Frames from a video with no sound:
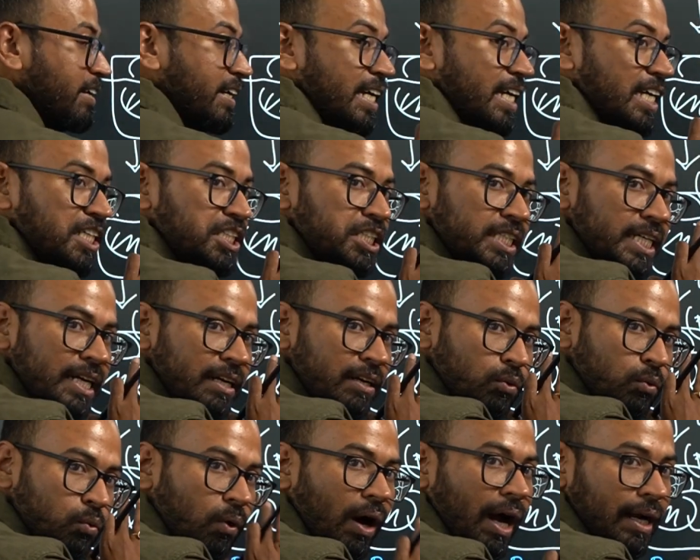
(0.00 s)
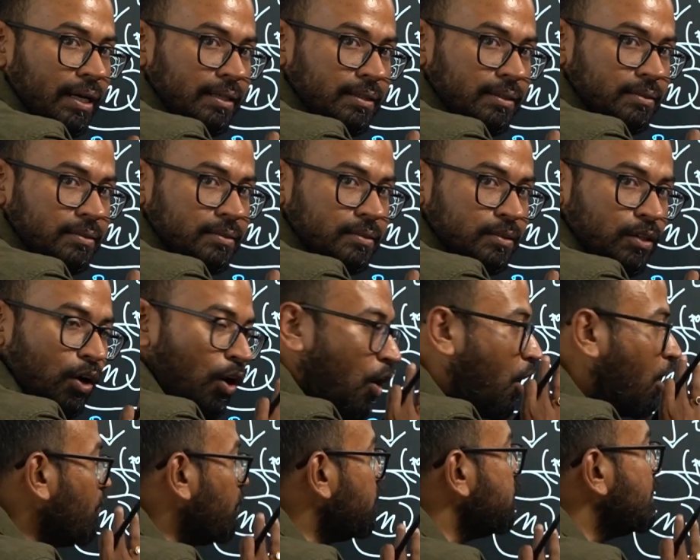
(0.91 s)
region 1
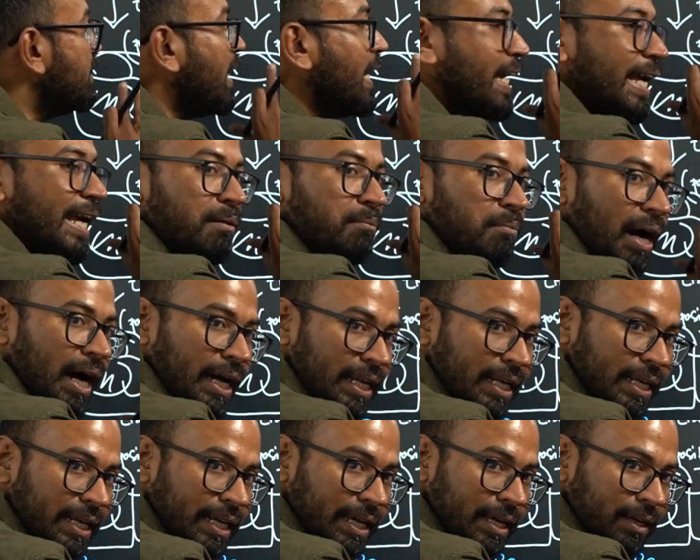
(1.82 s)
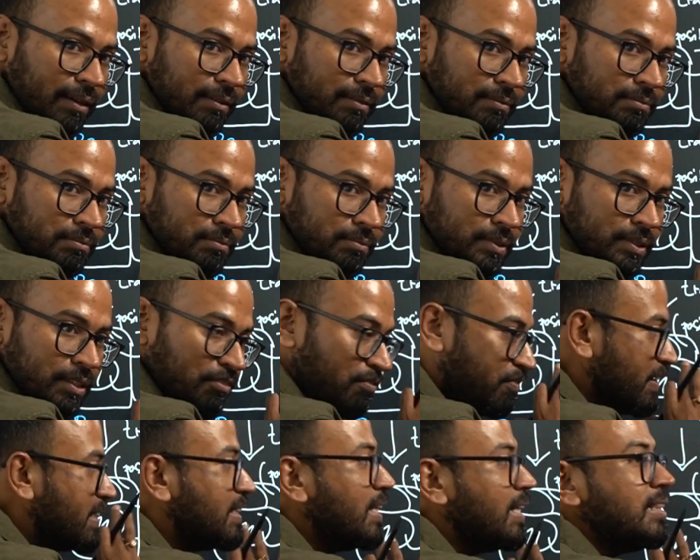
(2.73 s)
of the mRNA
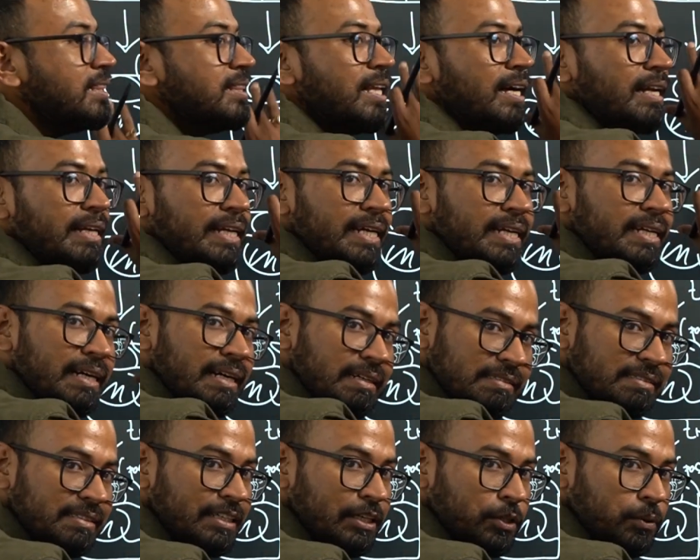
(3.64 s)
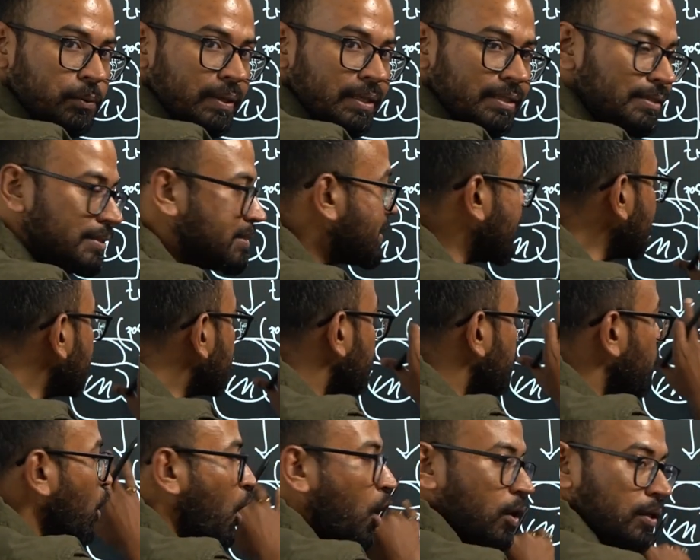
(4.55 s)
within the leader sequence is
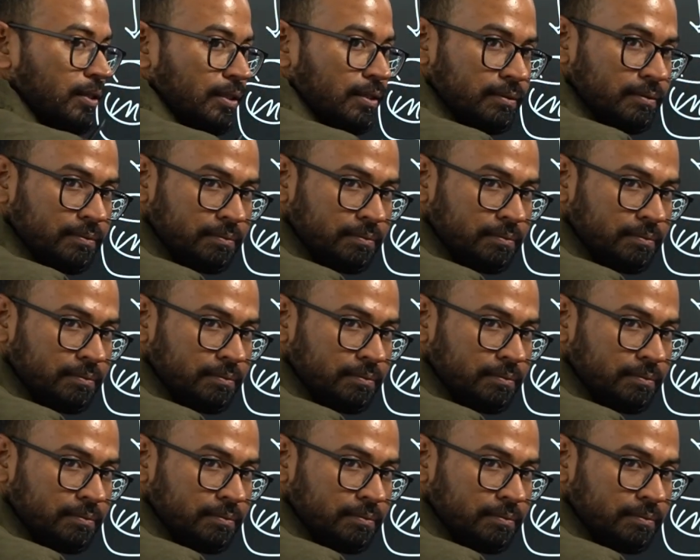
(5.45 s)
blocked,